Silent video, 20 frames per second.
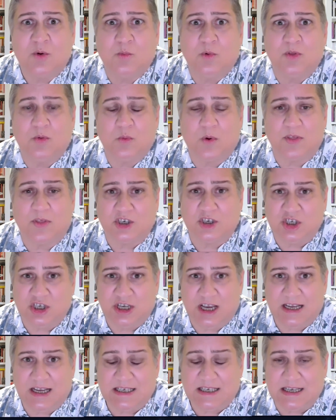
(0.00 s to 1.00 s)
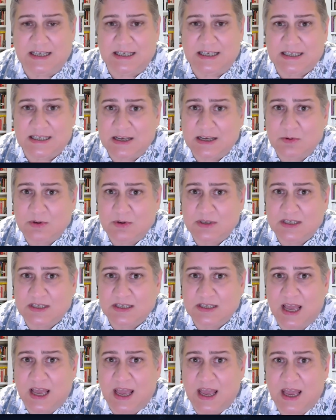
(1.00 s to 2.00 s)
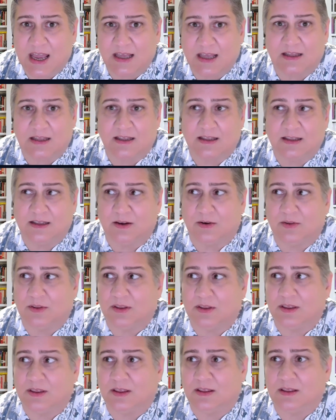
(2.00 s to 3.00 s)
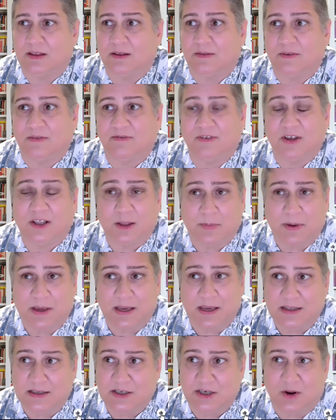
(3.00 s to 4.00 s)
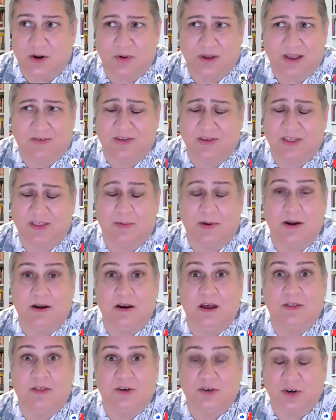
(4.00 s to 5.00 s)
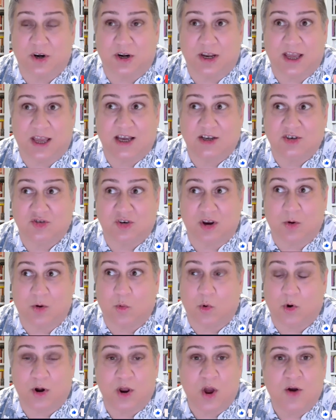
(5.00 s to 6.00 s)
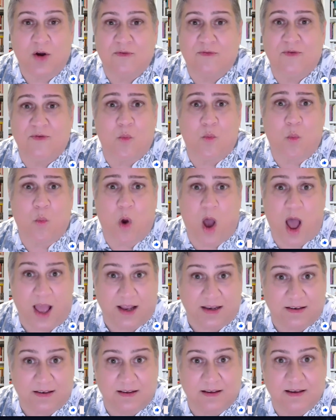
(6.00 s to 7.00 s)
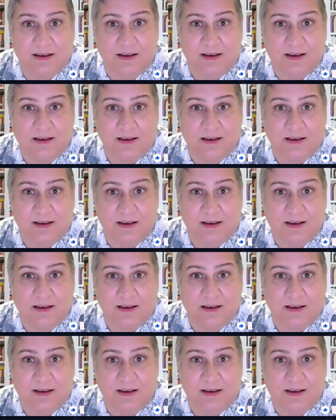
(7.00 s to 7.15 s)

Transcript: with what the GATC was saying and the, you know the, the Philippines, you know, giving them another Dirty Ashtray Award for what?